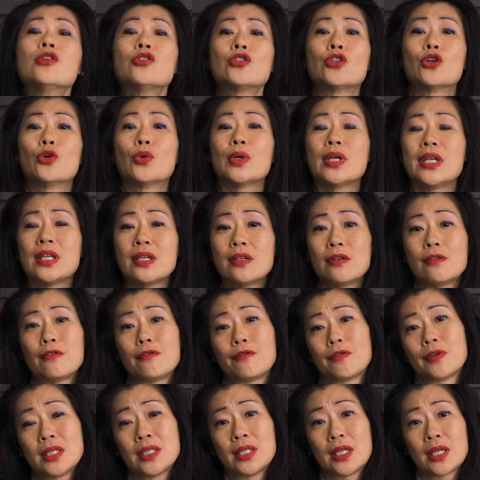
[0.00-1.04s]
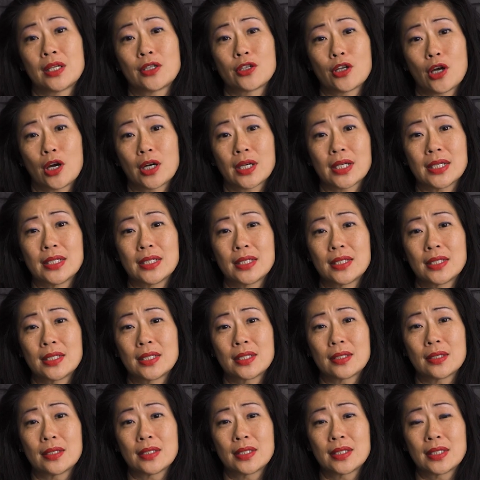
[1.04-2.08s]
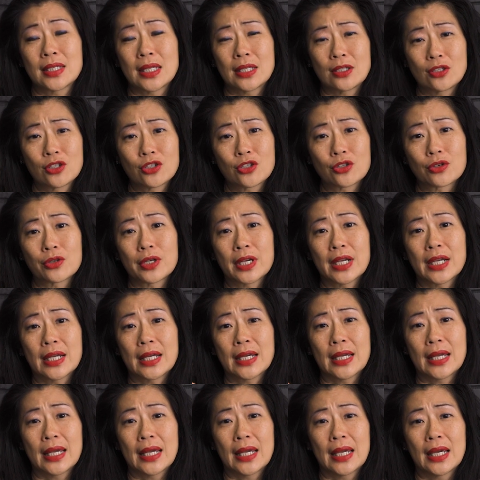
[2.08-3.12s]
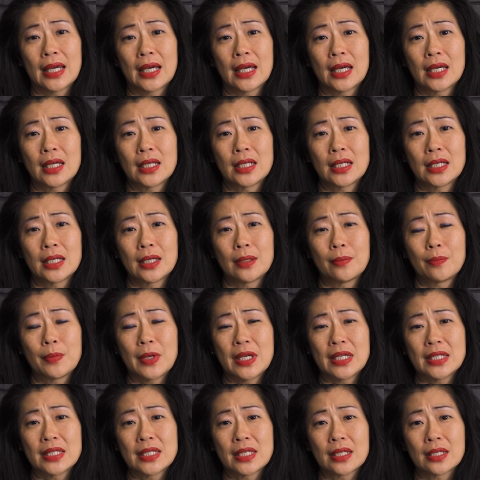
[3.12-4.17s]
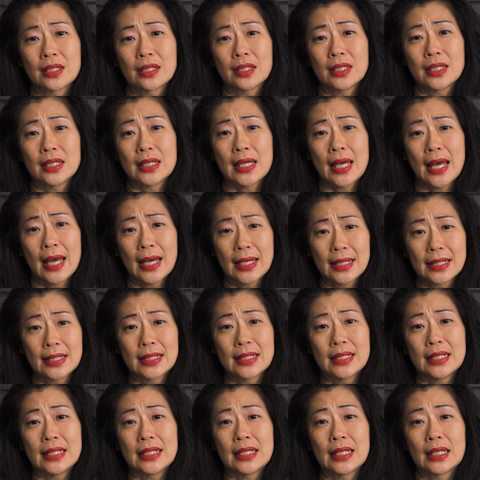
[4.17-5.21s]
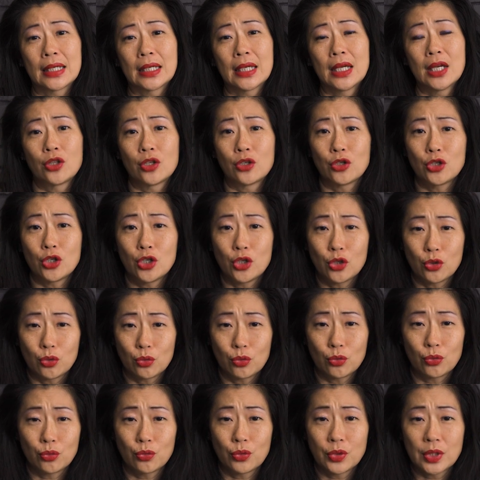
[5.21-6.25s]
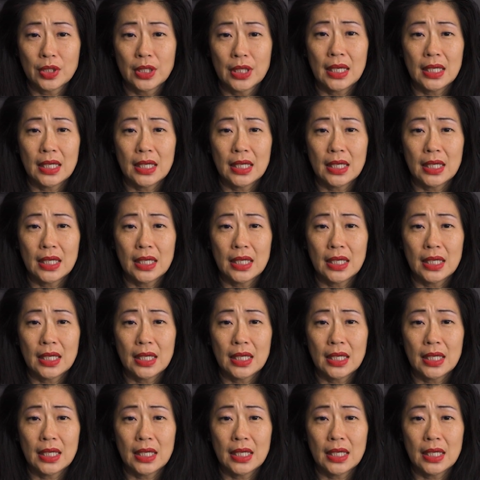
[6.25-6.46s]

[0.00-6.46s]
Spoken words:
So if TikTok is censoring and basically editing the news,